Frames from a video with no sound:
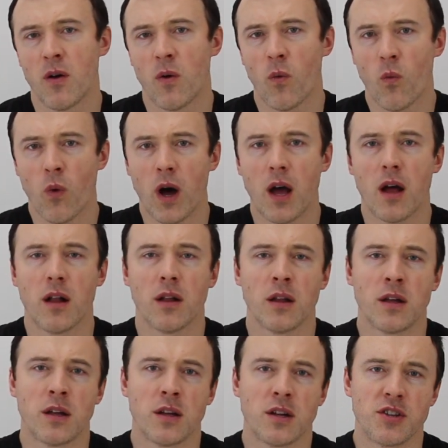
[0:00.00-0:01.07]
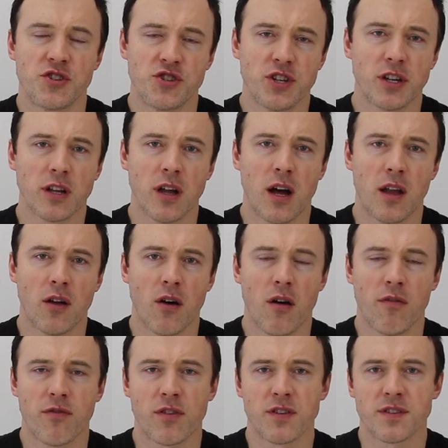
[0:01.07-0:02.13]
while Gglot
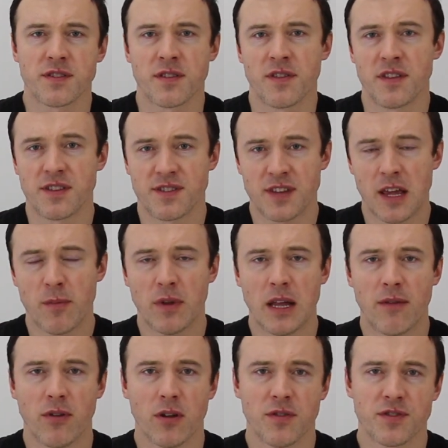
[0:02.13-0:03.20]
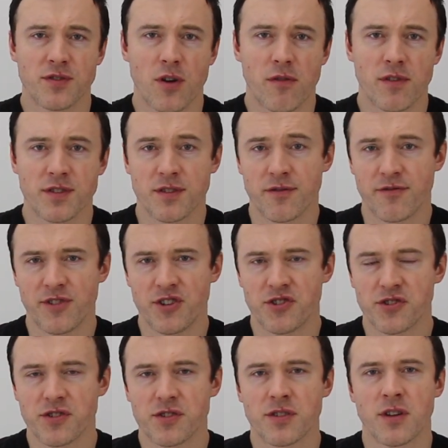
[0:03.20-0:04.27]
offers the same level of service and
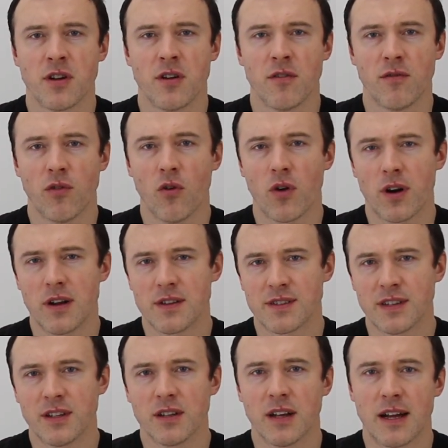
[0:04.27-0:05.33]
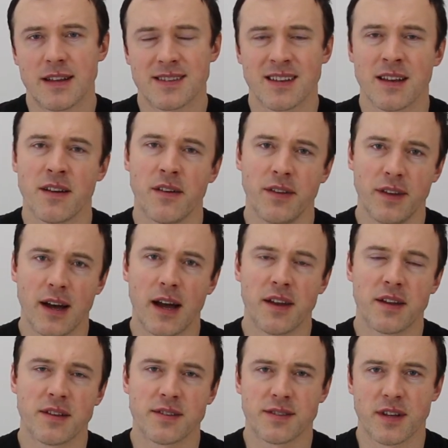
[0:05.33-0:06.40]
features for as little as
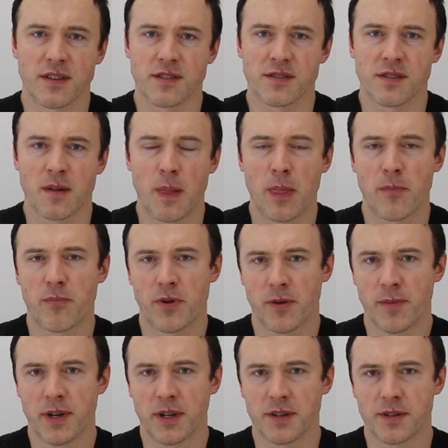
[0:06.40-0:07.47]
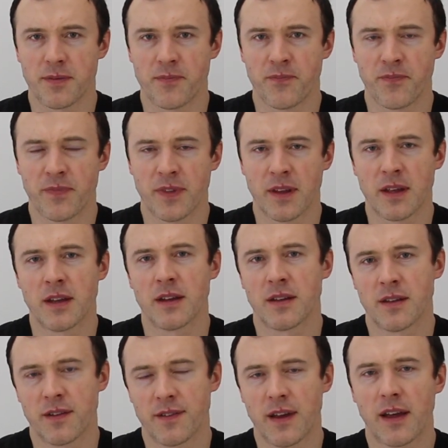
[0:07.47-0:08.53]
9 cents per minute.
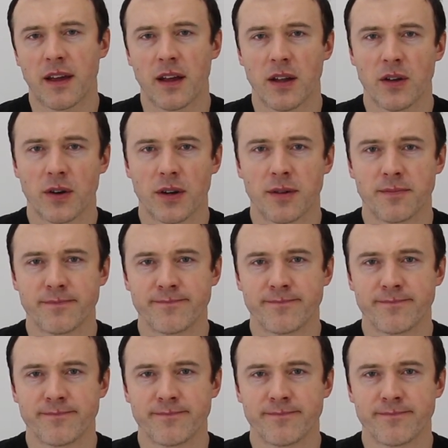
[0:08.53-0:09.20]
Take a look